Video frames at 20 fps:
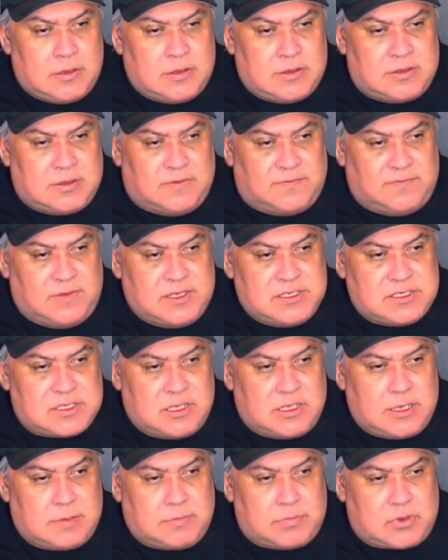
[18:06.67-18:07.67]
The
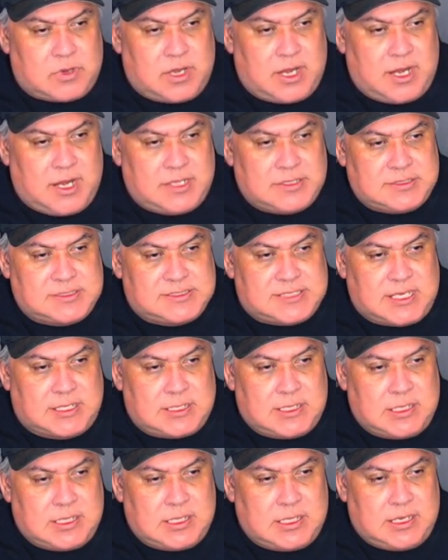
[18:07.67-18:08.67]
fledgling brand
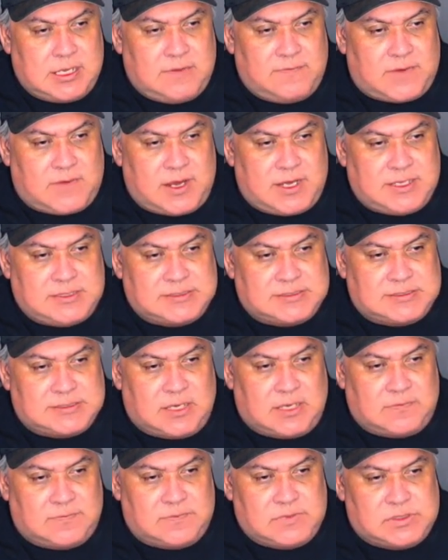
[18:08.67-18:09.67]
suddenly finds
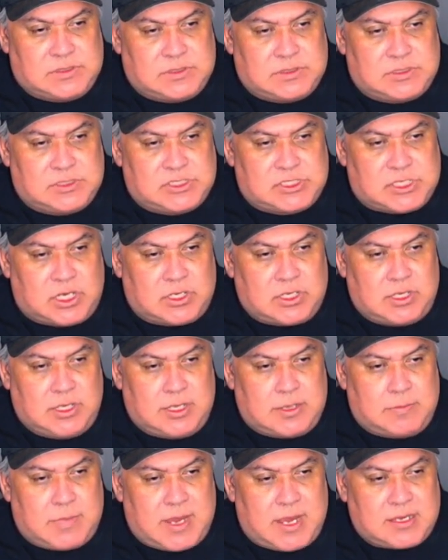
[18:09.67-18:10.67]
itself
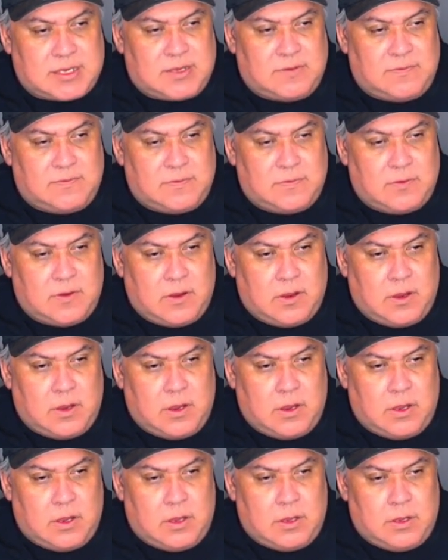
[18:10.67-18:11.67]
juggling
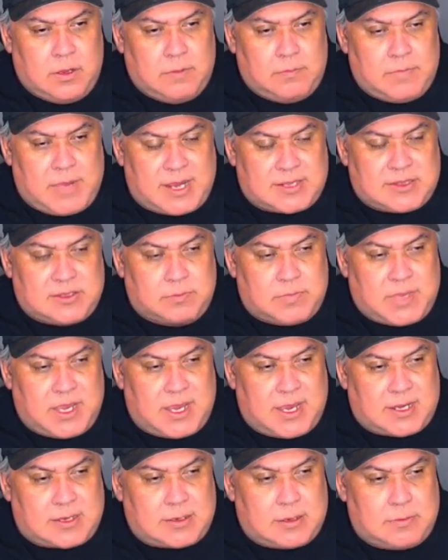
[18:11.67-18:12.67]

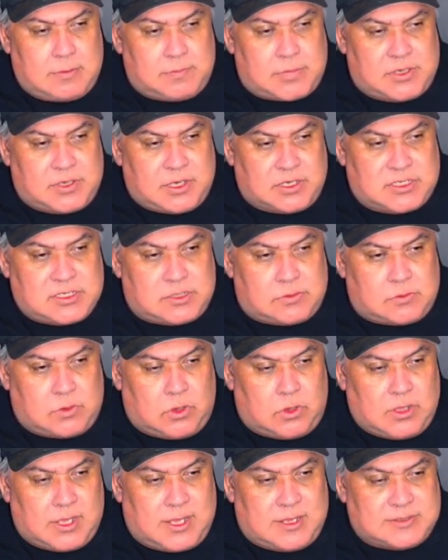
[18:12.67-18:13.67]
back-to-back production
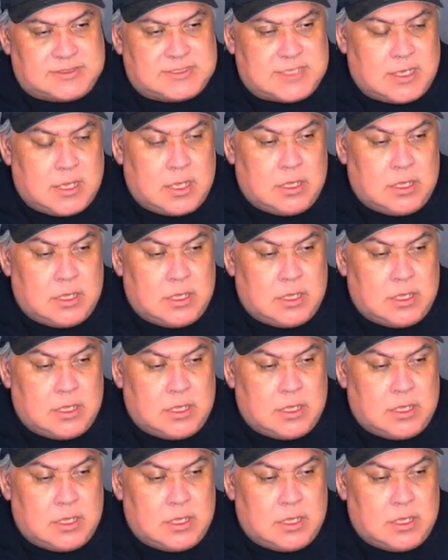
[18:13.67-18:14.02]
rollouts.